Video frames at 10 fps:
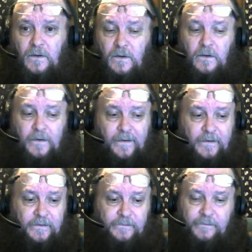It
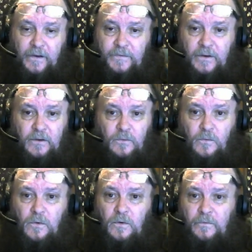is nothing in the
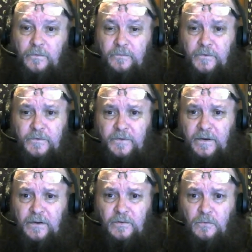world for first thing
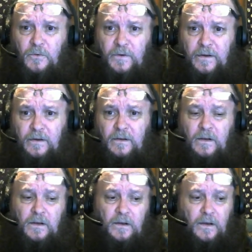in the morning.
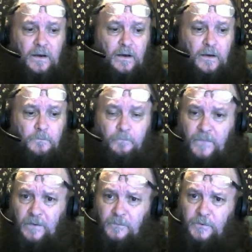I'm
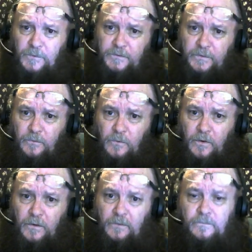cruising to
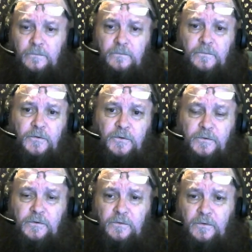work. Cruise
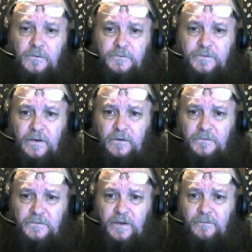control set on
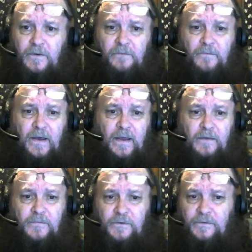
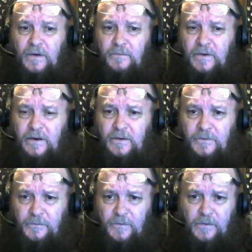75. There's not many
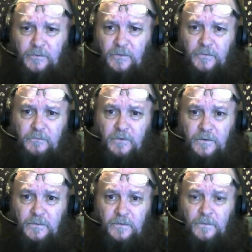other people on the
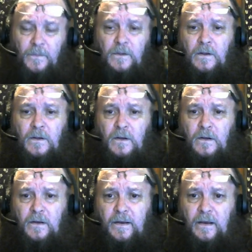road.
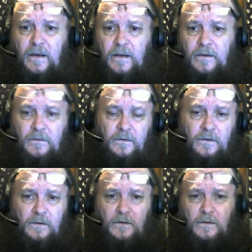And
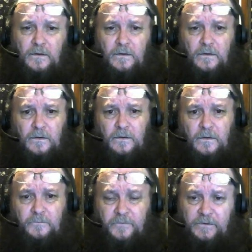
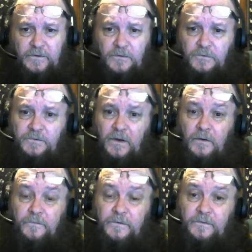physical
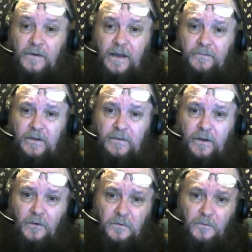self is driving the
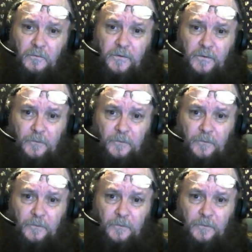automobile.